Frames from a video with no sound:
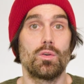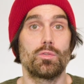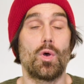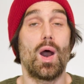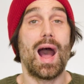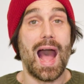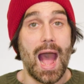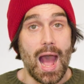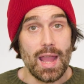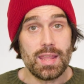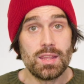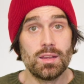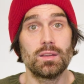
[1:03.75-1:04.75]
For
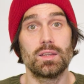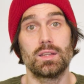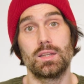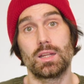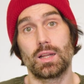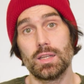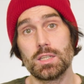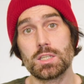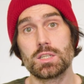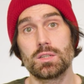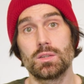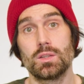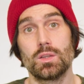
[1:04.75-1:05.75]
I, in
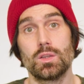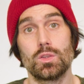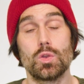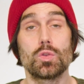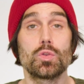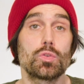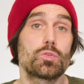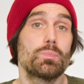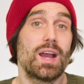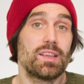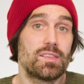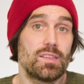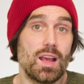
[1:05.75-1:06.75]
English, you use
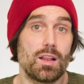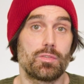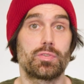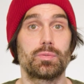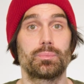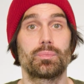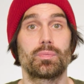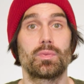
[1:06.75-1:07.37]
myself.